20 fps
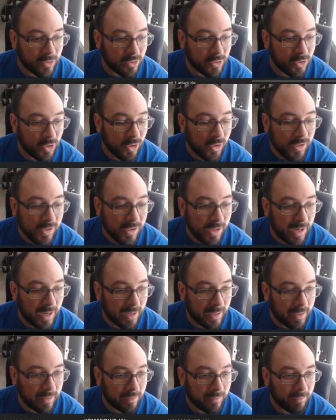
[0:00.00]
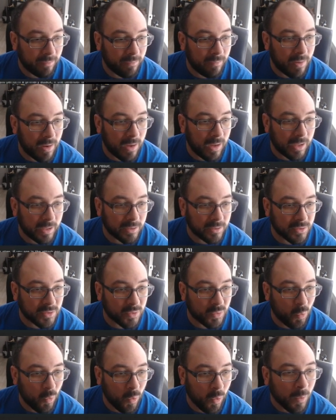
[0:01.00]
jerk and find
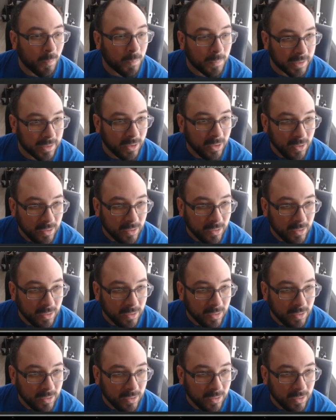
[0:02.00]
Swarm Leader